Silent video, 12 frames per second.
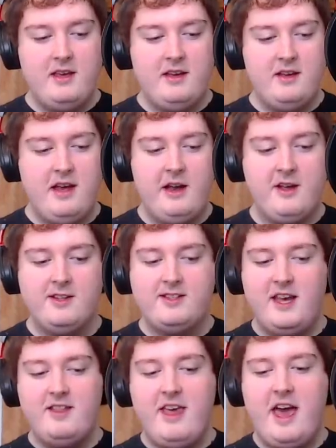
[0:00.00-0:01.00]
And you can
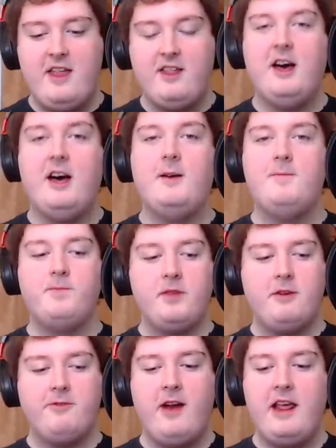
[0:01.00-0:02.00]
see there,
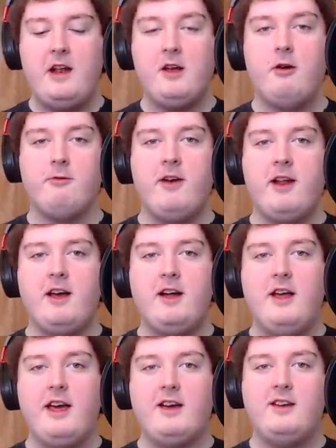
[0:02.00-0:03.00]
Freddy and Gone Freddy
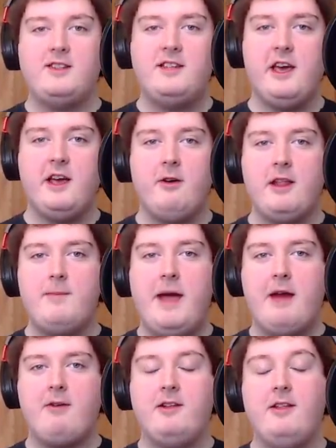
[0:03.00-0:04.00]
are singing along in the
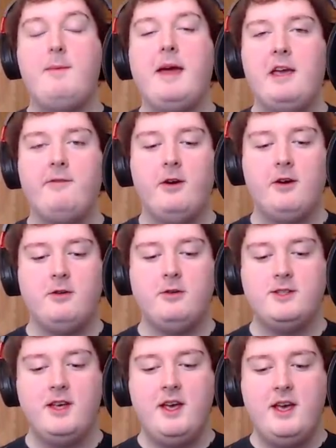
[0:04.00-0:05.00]
background, the backing
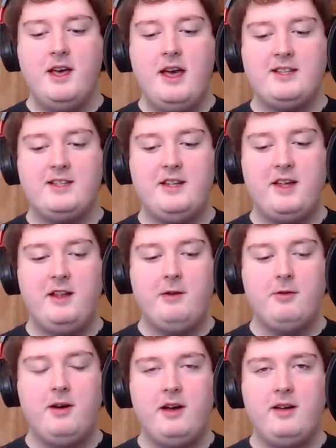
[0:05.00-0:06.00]
vocals. That's another
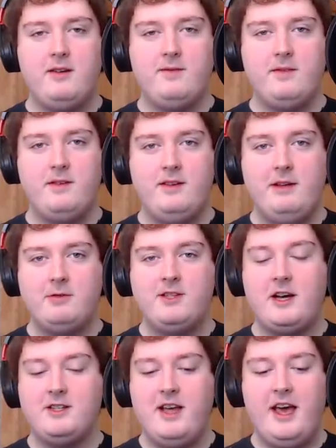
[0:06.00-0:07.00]
little
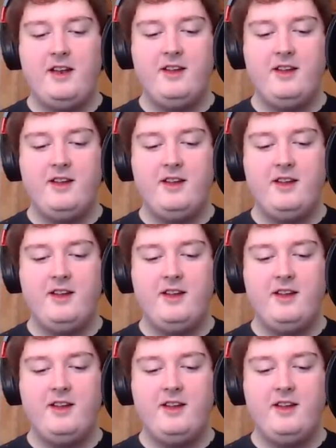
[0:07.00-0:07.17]
touch they had.